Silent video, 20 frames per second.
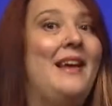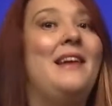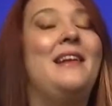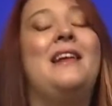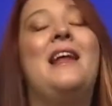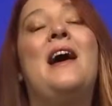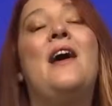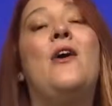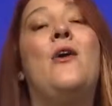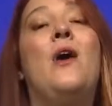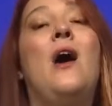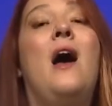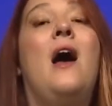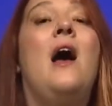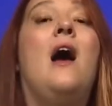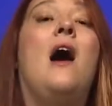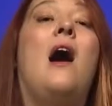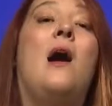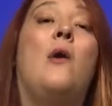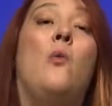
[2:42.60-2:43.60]
Now,
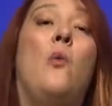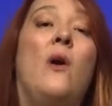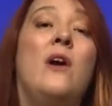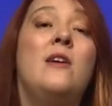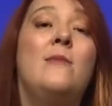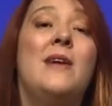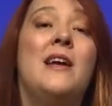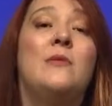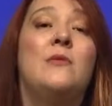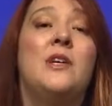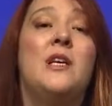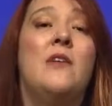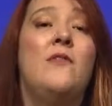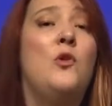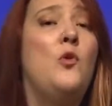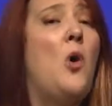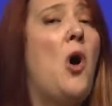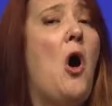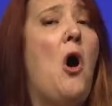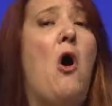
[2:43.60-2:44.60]
I want to be able to give
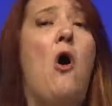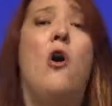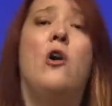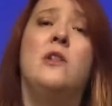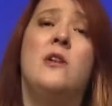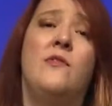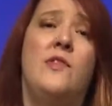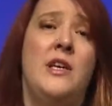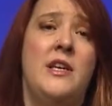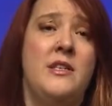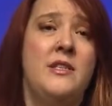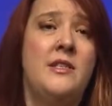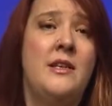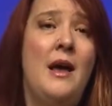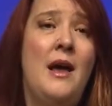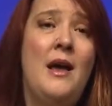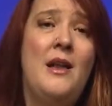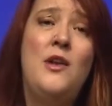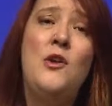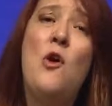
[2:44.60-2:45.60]
you all of this
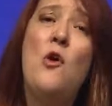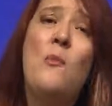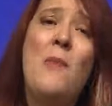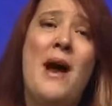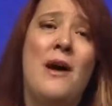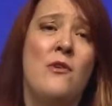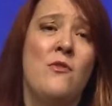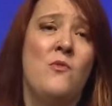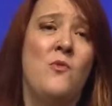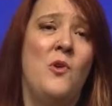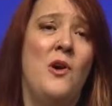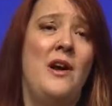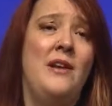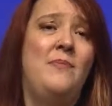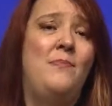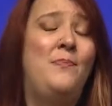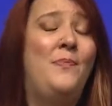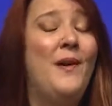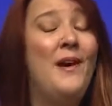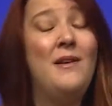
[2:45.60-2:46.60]
no matter what,
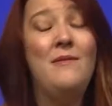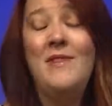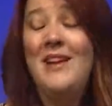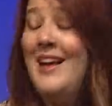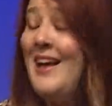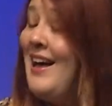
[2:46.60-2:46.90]
but